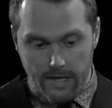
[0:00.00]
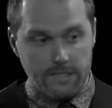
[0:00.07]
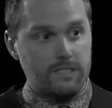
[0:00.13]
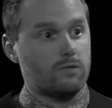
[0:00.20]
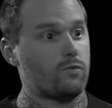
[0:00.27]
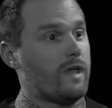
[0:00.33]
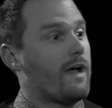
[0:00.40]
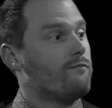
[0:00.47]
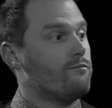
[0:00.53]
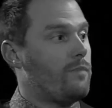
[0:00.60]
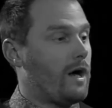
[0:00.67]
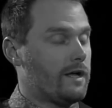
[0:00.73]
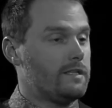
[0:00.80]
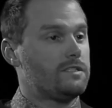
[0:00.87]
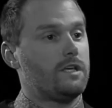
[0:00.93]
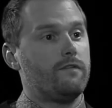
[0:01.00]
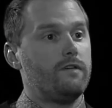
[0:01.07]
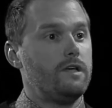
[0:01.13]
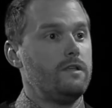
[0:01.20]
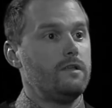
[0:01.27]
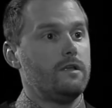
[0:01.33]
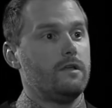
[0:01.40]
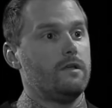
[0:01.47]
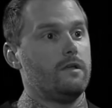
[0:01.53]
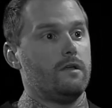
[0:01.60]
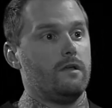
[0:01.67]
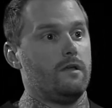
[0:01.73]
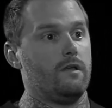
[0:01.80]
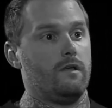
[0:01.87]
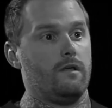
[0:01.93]
And he said we have buckets of it,
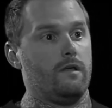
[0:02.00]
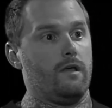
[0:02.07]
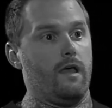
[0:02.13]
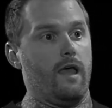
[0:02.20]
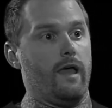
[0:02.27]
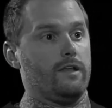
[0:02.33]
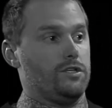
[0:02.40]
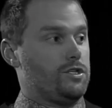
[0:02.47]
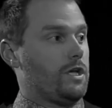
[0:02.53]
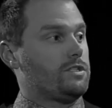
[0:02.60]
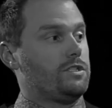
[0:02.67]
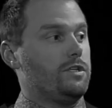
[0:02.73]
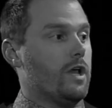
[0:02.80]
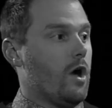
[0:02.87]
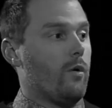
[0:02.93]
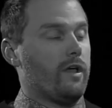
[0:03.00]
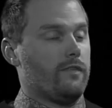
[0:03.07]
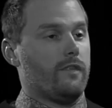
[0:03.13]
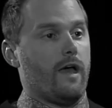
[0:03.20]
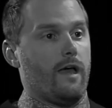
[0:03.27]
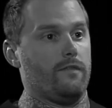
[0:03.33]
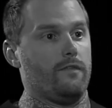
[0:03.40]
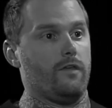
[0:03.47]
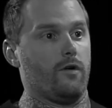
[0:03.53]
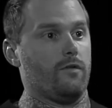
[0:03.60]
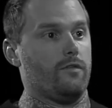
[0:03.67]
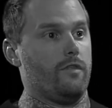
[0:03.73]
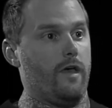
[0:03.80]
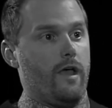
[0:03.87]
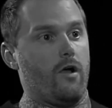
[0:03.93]
and just knowing that
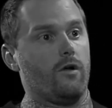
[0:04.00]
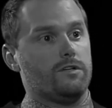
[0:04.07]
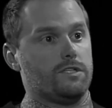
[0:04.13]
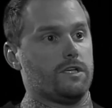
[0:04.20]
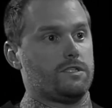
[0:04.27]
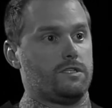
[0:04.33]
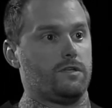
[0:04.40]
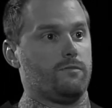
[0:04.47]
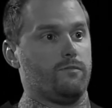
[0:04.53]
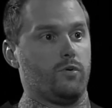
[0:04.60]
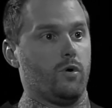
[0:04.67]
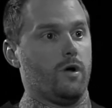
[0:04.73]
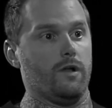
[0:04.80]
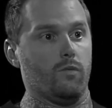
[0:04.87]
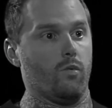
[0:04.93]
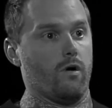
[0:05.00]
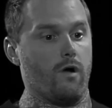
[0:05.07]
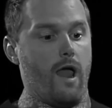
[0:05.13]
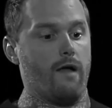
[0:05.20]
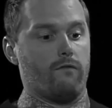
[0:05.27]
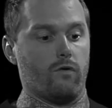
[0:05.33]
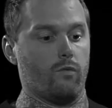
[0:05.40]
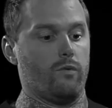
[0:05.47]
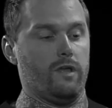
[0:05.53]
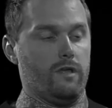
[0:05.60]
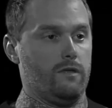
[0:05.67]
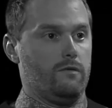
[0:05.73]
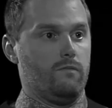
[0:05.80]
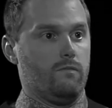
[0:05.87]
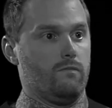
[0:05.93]
they're there just to put wherever
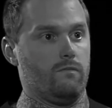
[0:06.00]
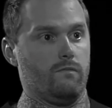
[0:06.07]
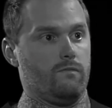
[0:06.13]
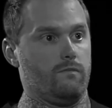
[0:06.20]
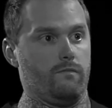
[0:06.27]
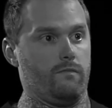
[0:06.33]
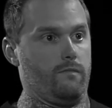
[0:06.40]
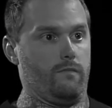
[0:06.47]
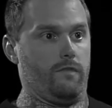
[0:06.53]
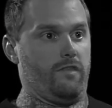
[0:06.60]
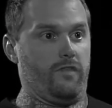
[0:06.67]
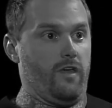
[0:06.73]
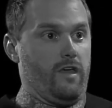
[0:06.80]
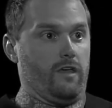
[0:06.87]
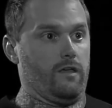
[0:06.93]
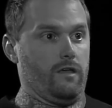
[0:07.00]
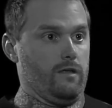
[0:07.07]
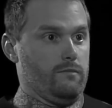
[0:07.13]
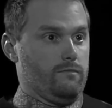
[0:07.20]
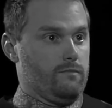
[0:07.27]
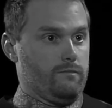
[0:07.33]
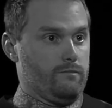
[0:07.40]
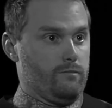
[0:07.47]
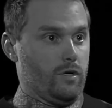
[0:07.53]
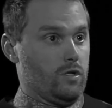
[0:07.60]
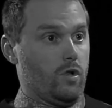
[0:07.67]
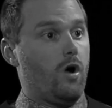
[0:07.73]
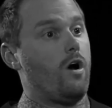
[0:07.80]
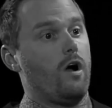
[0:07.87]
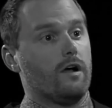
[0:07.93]
we think it
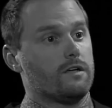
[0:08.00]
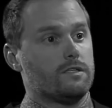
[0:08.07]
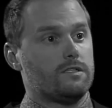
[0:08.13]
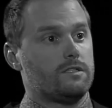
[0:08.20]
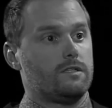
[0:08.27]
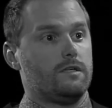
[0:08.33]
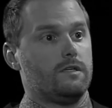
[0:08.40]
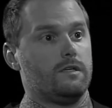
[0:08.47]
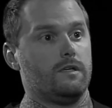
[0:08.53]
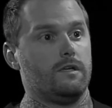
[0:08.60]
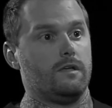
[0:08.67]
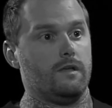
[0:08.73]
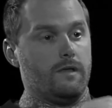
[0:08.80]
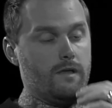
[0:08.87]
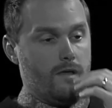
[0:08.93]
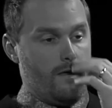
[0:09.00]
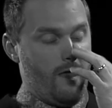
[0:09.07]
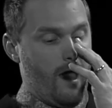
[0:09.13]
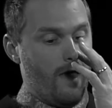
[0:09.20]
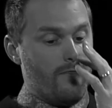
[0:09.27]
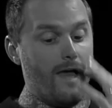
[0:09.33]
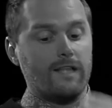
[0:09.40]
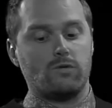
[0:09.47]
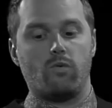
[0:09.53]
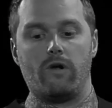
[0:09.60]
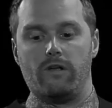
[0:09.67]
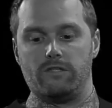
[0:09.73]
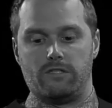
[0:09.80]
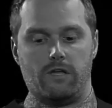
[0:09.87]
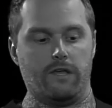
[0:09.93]
belongs. And that's
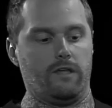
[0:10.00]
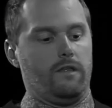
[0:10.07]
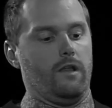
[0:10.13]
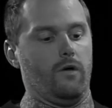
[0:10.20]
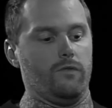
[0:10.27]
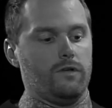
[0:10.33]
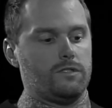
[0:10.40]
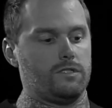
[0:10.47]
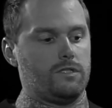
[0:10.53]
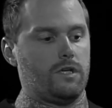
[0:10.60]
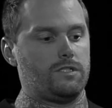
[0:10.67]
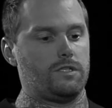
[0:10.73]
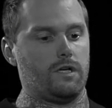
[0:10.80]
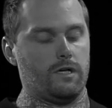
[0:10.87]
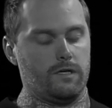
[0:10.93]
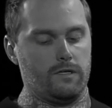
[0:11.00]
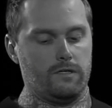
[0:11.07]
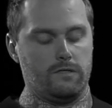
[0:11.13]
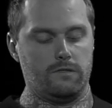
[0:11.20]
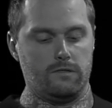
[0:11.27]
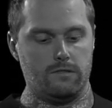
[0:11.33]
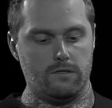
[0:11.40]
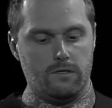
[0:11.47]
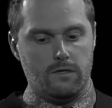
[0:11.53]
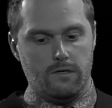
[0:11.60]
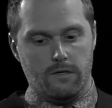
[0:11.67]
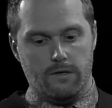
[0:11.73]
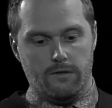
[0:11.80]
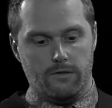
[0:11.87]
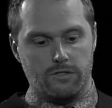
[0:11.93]
where it's like, there's such an
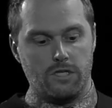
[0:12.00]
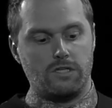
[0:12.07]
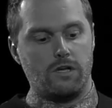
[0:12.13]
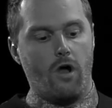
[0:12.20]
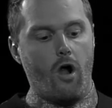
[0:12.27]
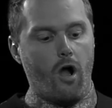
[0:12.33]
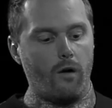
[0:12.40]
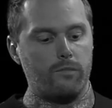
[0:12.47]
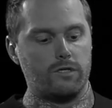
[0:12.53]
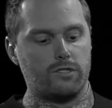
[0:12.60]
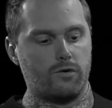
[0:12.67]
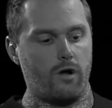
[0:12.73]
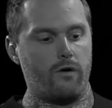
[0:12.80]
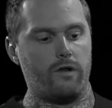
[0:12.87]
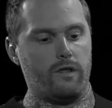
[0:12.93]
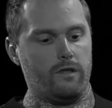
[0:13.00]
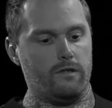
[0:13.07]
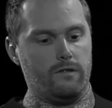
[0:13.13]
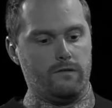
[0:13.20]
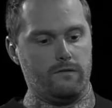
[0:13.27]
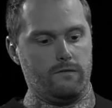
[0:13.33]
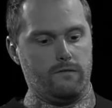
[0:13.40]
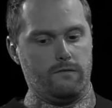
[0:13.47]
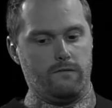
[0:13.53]
arbitrary